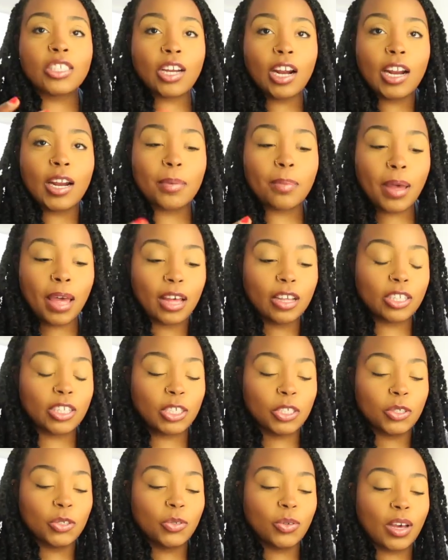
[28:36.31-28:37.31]
sorry pile
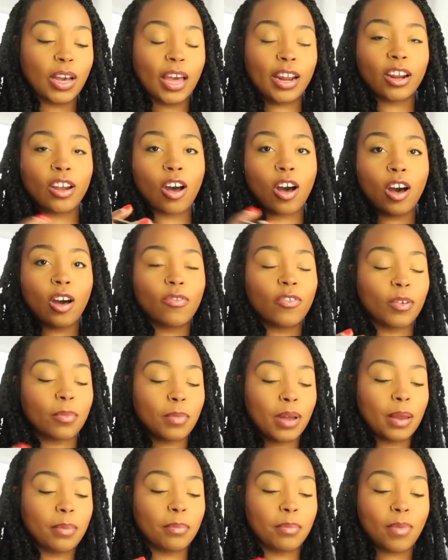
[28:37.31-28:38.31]
two i got a call from
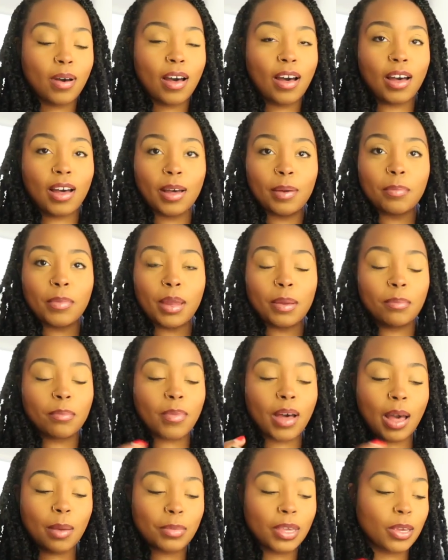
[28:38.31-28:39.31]
my mom my
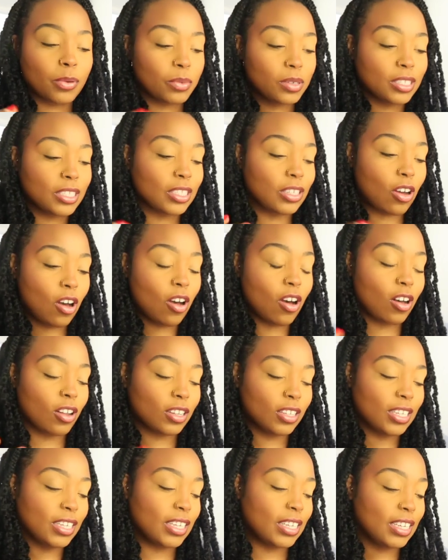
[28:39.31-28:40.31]
mommy was
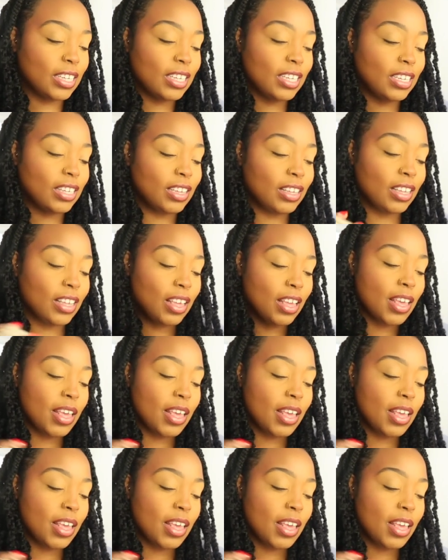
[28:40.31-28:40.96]
calling